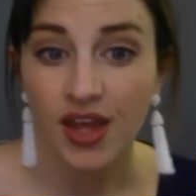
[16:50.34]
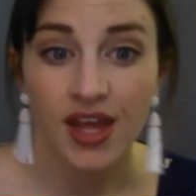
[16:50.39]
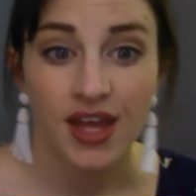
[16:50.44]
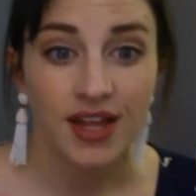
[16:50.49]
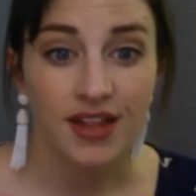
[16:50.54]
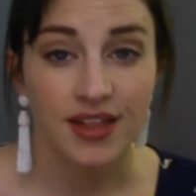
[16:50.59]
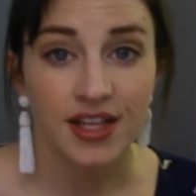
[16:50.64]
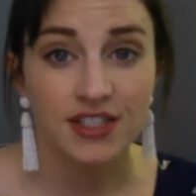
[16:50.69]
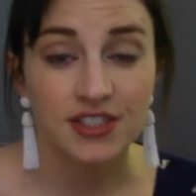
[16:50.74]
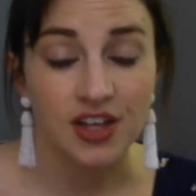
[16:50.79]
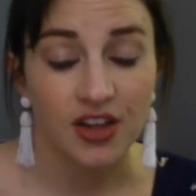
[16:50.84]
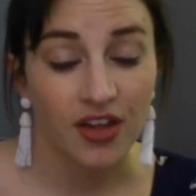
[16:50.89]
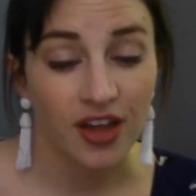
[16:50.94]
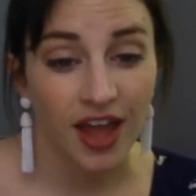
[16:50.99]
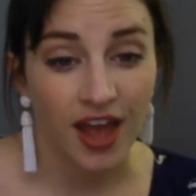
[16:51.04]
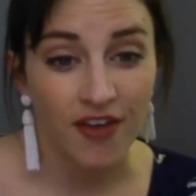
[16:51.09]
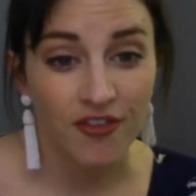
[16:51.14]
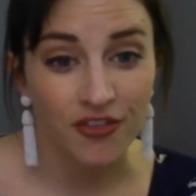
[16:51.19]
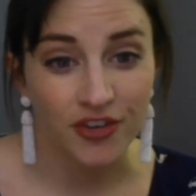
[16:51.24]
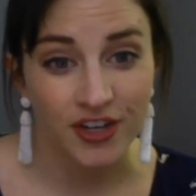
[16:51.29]
That's all I
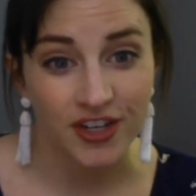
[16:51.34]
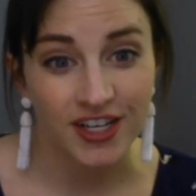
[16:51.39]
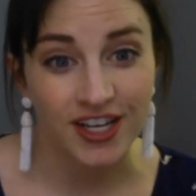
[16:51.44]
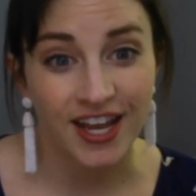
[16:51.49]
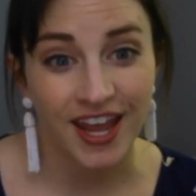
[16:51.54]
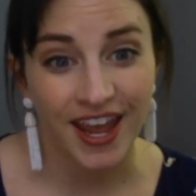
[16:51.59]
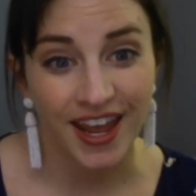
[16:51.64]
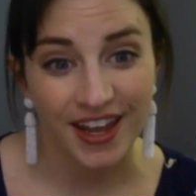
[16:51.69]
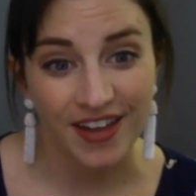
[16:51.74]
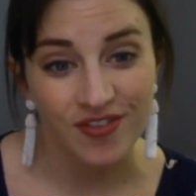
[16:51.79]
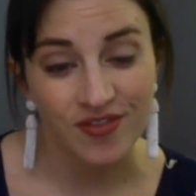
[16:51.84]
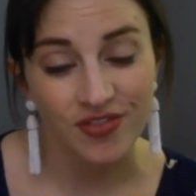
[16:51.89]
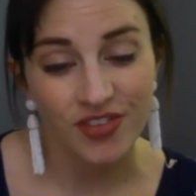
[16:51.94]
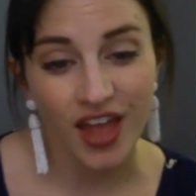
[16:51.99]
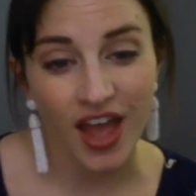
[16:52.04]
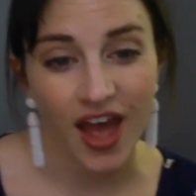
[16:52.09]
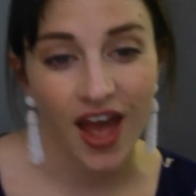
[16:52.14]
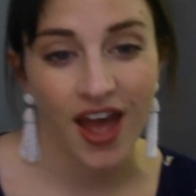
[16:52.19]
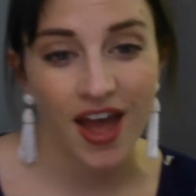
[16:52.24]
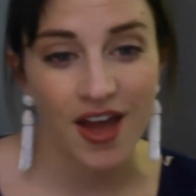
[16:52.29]
have for you today,
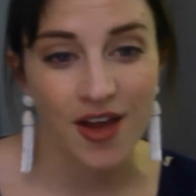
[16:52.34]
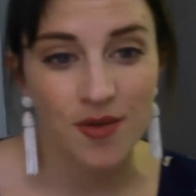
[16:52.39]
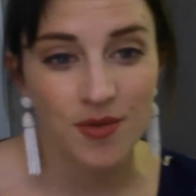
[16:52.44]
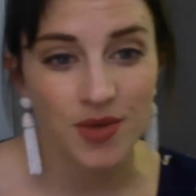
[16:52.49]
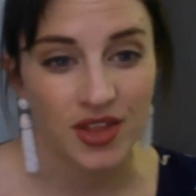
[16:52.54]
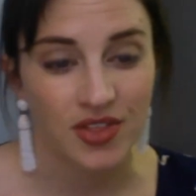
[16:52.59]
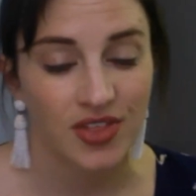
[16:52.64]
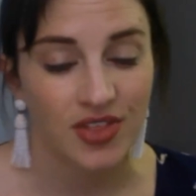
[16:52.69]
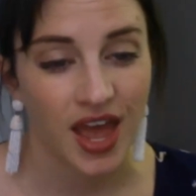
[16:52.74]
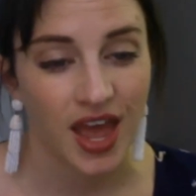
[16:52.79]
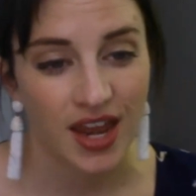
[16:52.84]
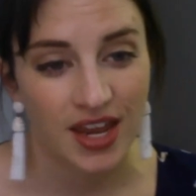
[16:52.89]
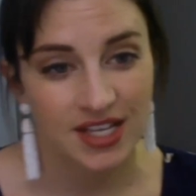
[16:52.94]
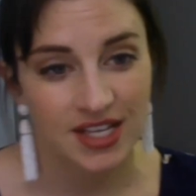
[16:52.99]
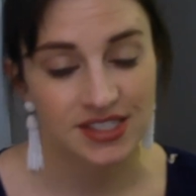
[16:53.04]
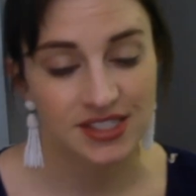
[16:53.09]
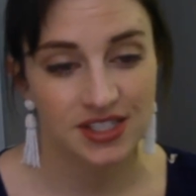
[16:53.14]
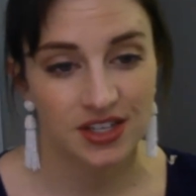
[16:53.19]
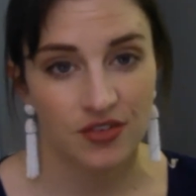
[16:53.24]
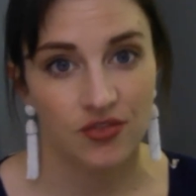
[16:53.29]
and that
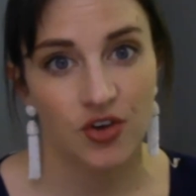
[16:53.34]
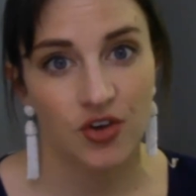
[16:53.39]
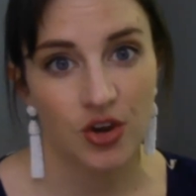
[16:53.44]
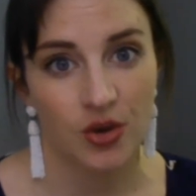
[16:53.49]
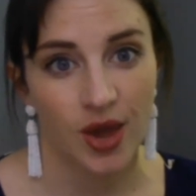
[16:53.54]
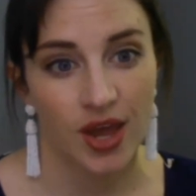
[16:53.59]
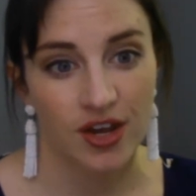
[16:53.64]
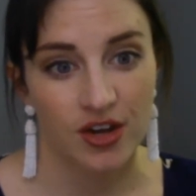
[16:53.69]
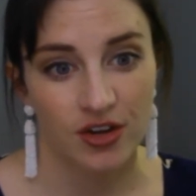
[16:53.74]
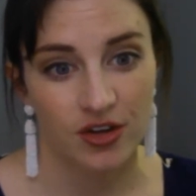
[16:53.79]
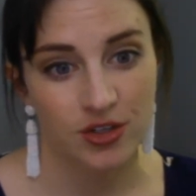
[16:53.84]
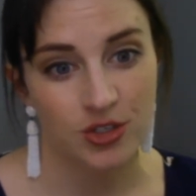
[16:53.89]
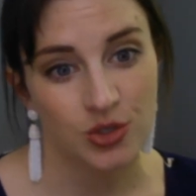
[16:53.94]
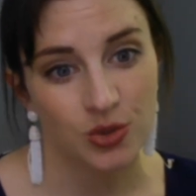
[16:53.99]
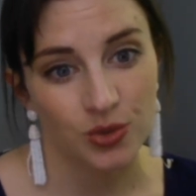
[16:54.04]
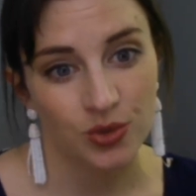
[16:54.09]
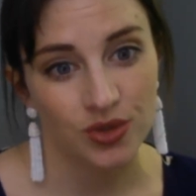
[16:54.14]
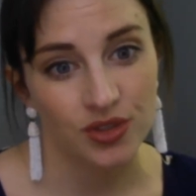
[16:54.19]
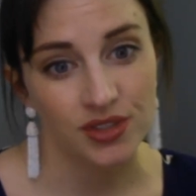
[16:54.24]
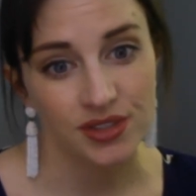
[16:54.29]
is the photo editor
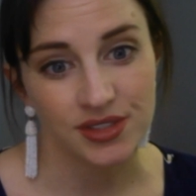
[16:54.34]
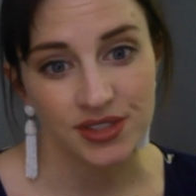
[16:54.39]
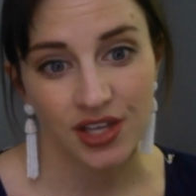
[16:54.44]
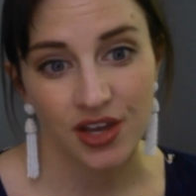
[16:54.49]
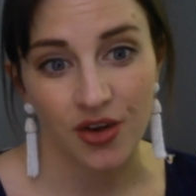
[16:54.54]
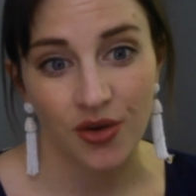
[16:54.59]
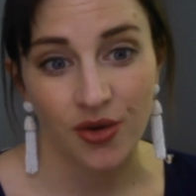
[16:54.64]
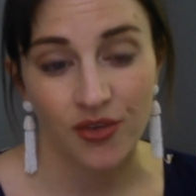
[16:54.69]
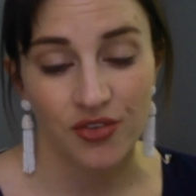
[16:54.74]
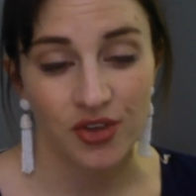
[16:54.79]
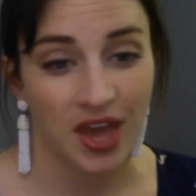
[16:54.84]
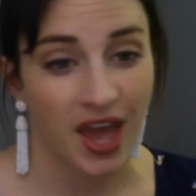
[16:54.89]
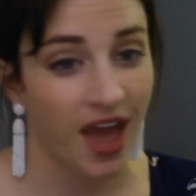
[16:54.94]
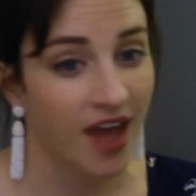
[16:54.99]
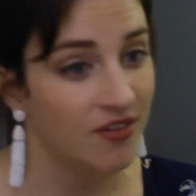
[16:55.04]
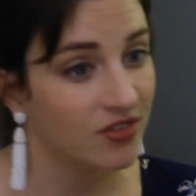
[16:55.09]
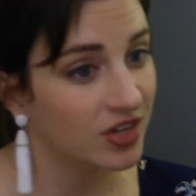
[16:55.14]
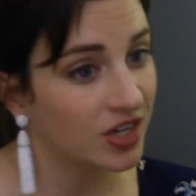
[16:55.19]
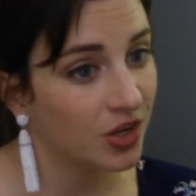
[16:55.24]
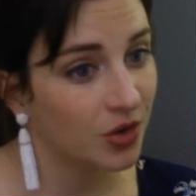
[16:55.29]
tool. So if you
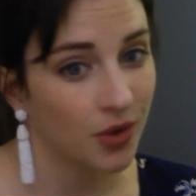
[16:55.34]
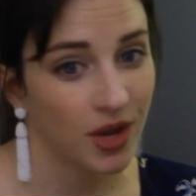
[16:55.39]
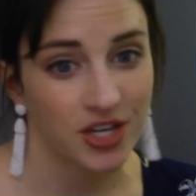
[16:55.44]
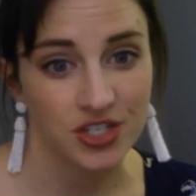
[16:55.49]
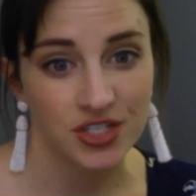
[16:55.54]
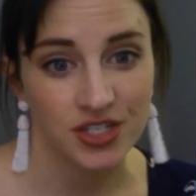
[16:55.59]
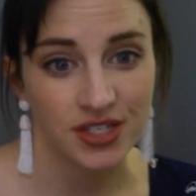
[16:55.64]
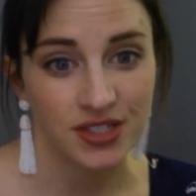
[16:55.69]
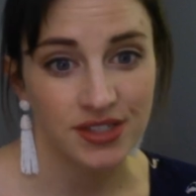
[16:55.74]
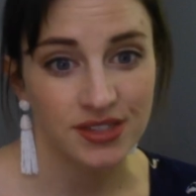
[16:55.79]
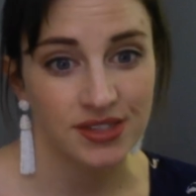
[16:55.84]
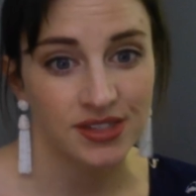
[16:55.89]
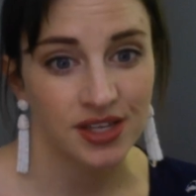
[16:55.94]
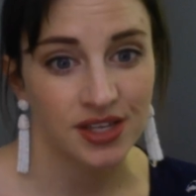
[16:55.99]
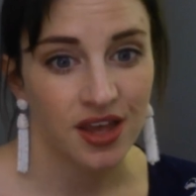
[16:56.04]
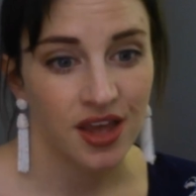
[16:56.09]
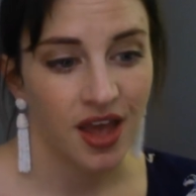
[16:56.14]
have any questions,